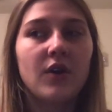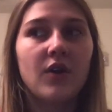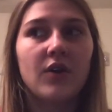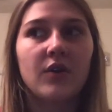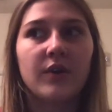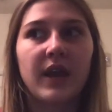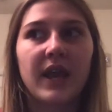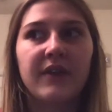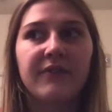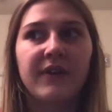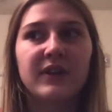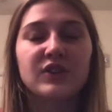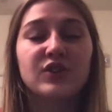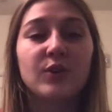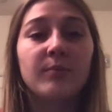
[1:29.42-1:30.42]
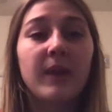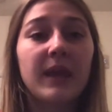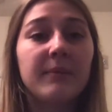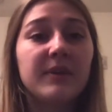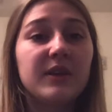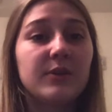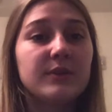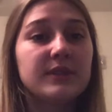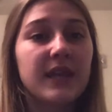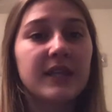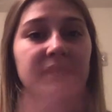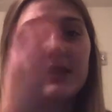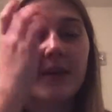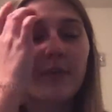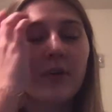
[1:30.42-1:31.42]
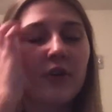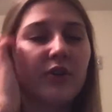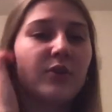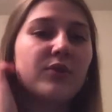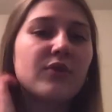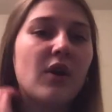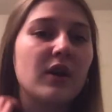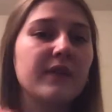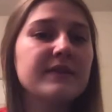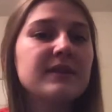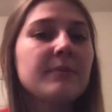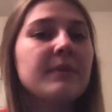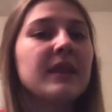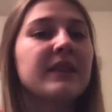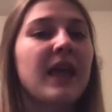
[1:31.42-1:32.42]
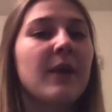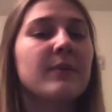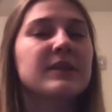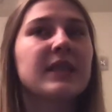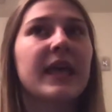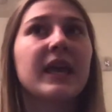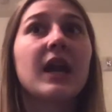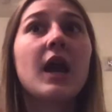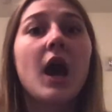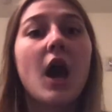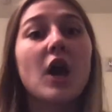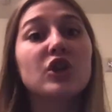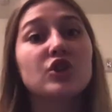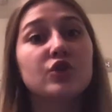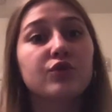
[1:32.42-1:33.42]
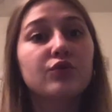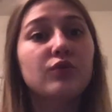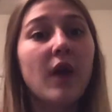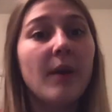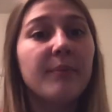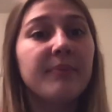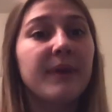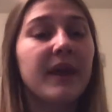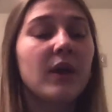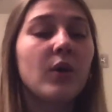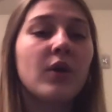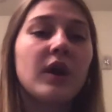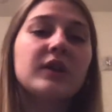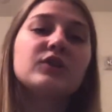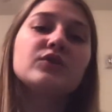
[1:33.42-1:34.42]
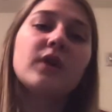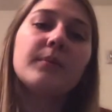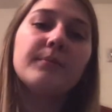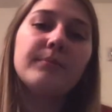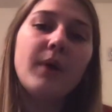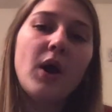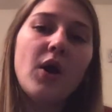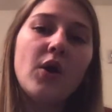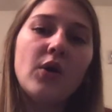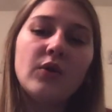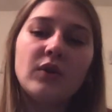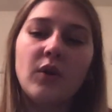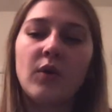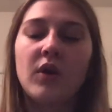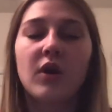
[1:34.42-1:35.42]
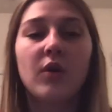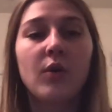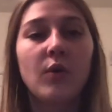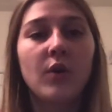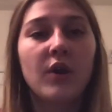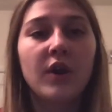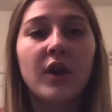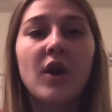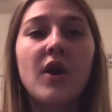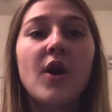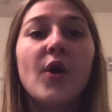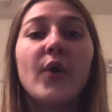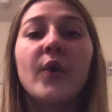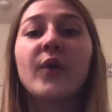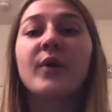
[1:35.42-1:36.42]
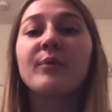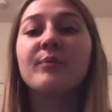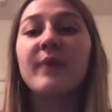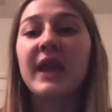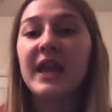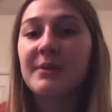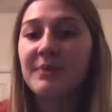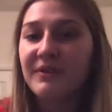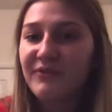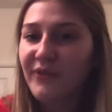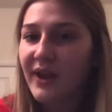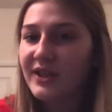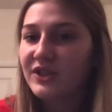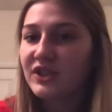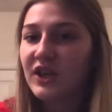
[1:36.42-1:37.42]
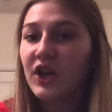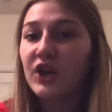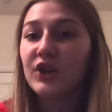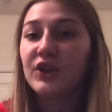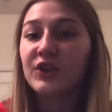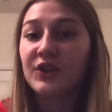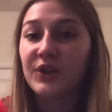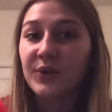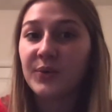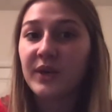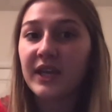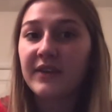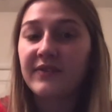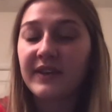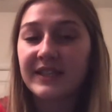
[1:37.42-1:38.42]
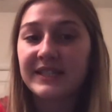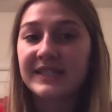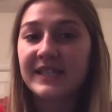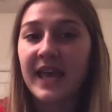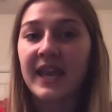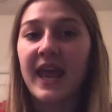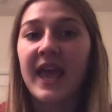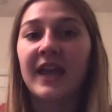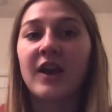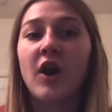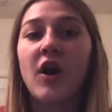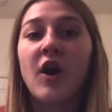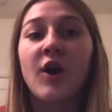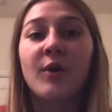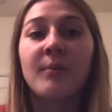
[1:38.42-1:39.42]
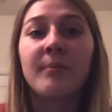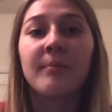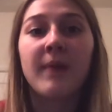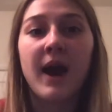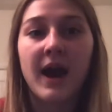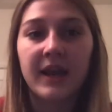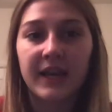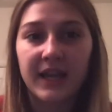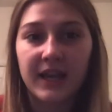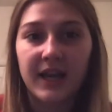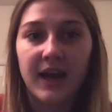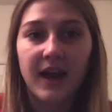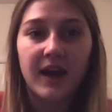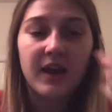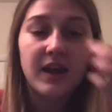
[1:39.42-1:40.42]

Okay, friends, so maybe you said you thought of something that was like a trumpet or a trombone or a horn, or maybe, friends, you even said a harmonica.